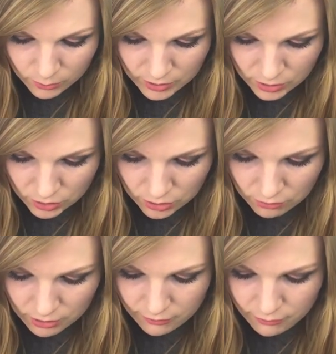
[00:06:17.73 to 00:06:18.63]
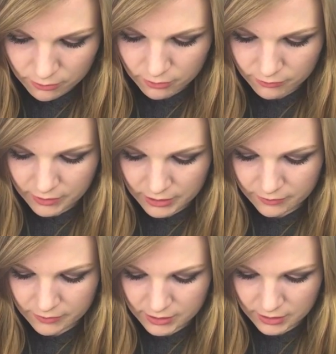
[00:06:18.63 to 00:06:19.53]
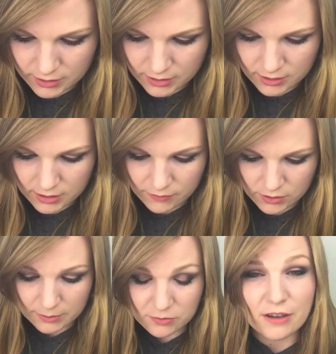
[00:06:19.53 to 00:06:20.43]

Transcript: 1, 2, 3, 4, 5, 6, 7 times.